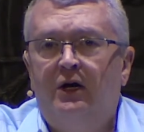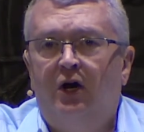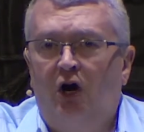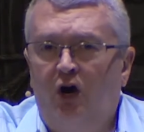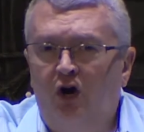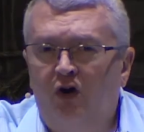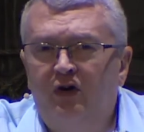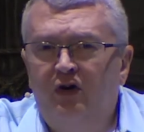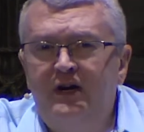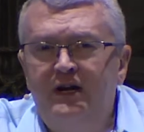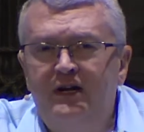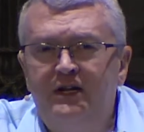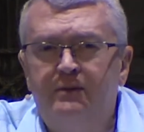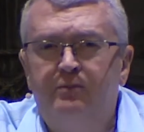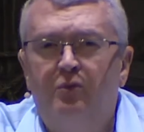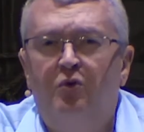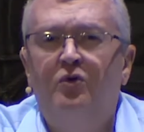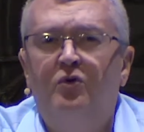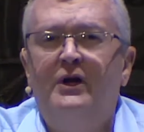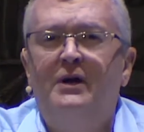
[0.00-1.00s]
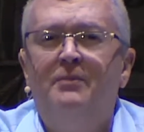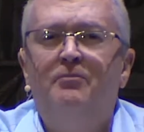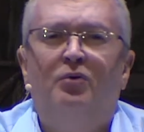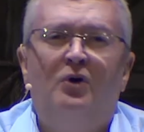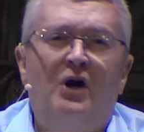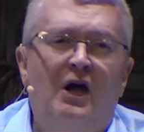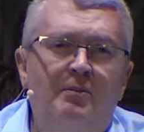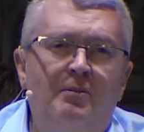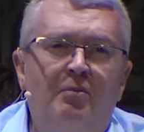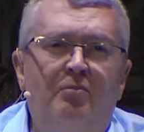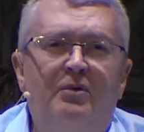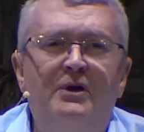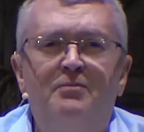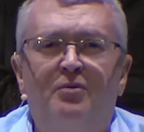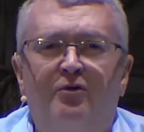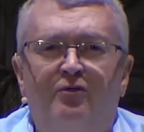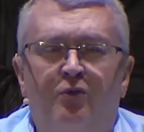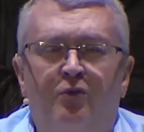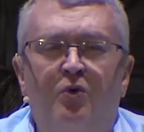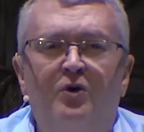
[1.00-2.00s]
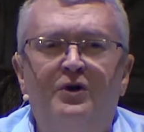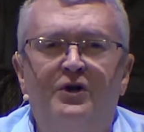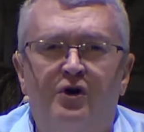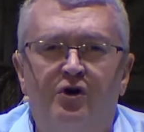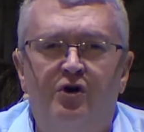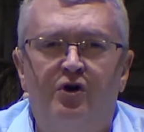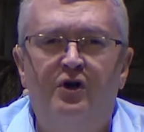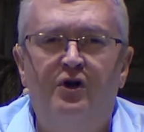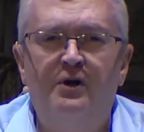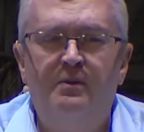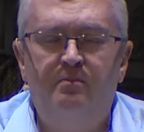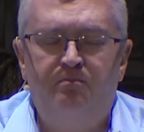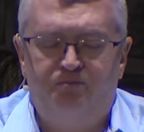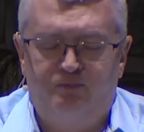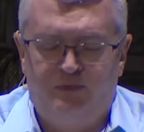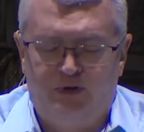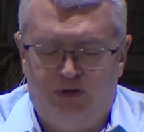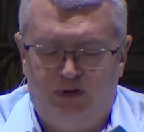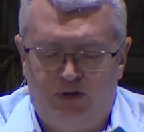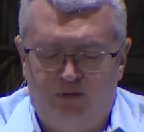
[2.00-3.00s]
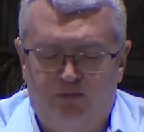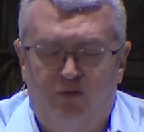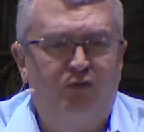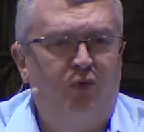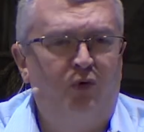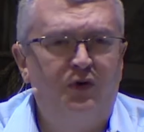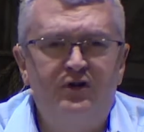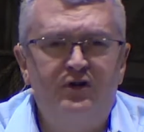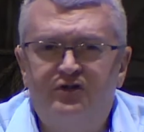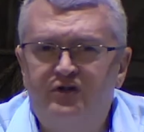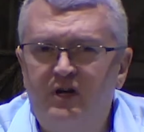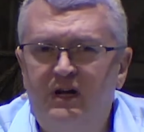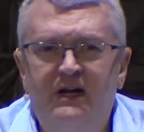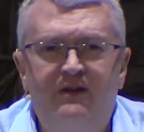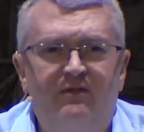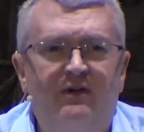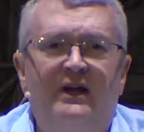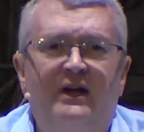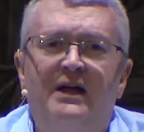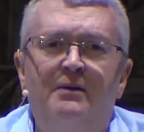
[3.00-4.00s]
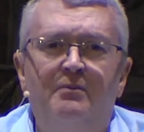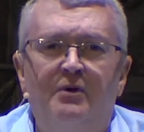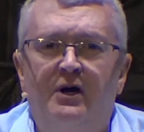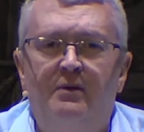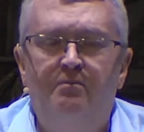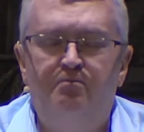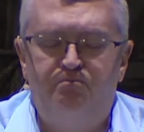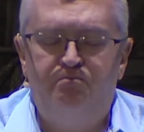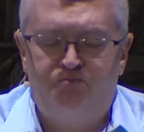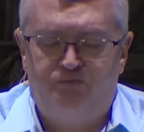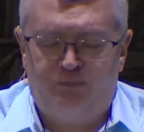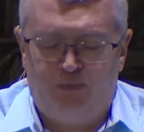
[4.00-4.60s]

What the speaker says: early in the morning, probably before dawn, before the sun even came up,